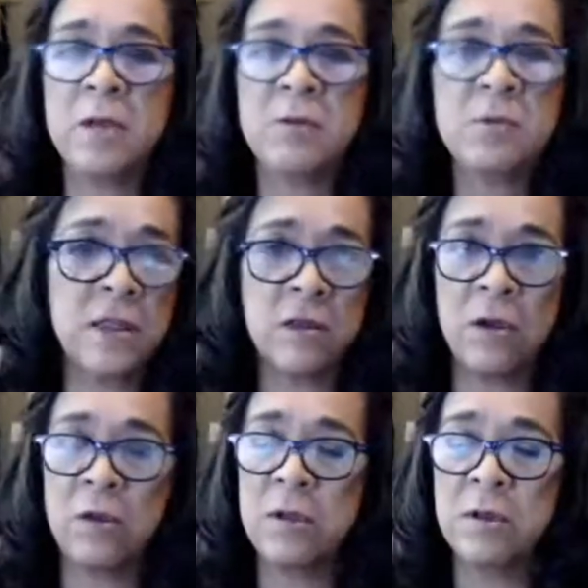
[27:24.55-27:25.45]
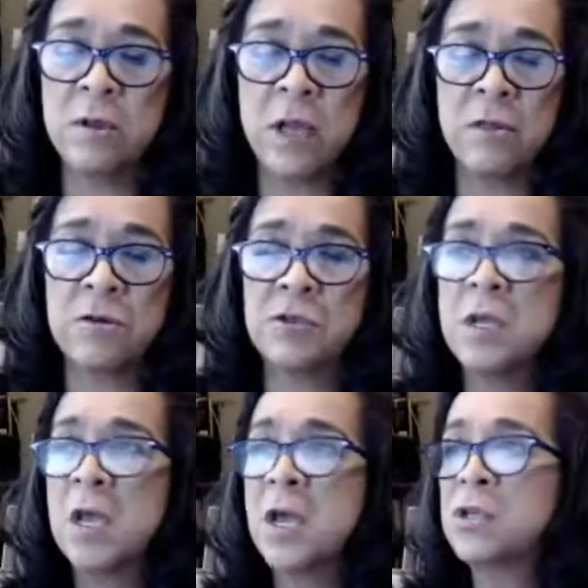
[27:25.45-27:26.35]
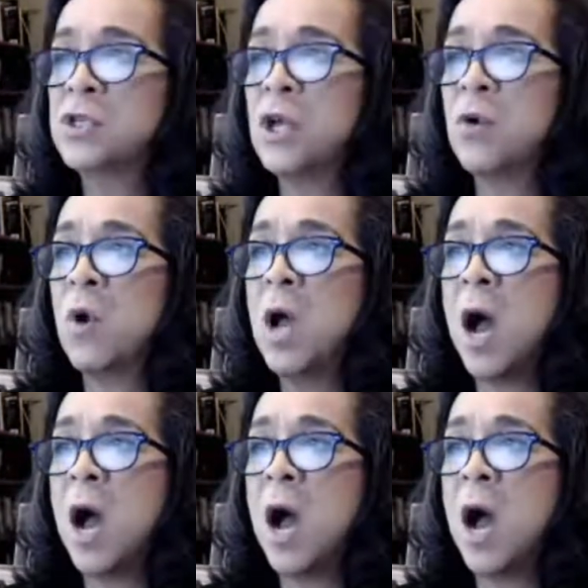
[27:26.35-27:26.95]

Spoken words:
Seth Godin and others. So